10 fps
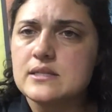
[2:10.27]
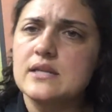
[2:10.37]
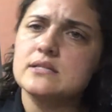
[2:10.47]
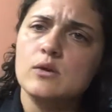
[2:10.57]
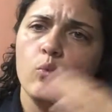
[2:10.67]
And I
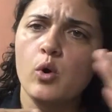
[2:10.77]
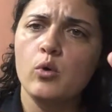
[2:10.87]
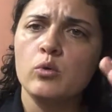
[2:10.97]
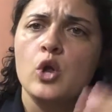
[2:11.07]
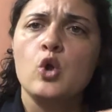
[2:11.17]
said,
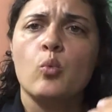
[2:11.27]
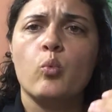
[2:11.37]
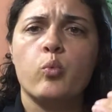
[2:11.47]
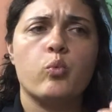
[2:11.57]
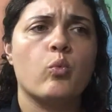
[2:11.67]
well,
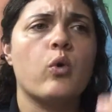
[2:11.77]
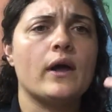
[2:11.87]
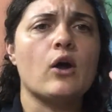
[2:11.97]
what